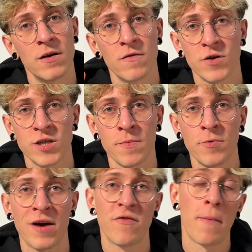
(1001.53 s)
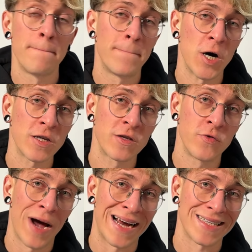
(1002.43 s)
First up, we have Thought
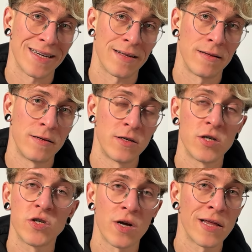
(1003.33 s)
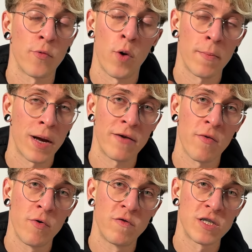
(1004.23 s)
to Exile. Solid 1 mana
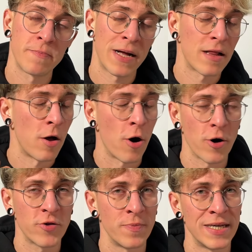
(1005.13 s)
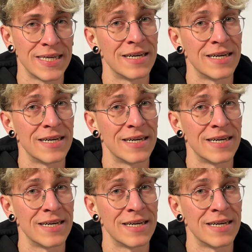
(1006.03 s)
removal spell, hard to beat in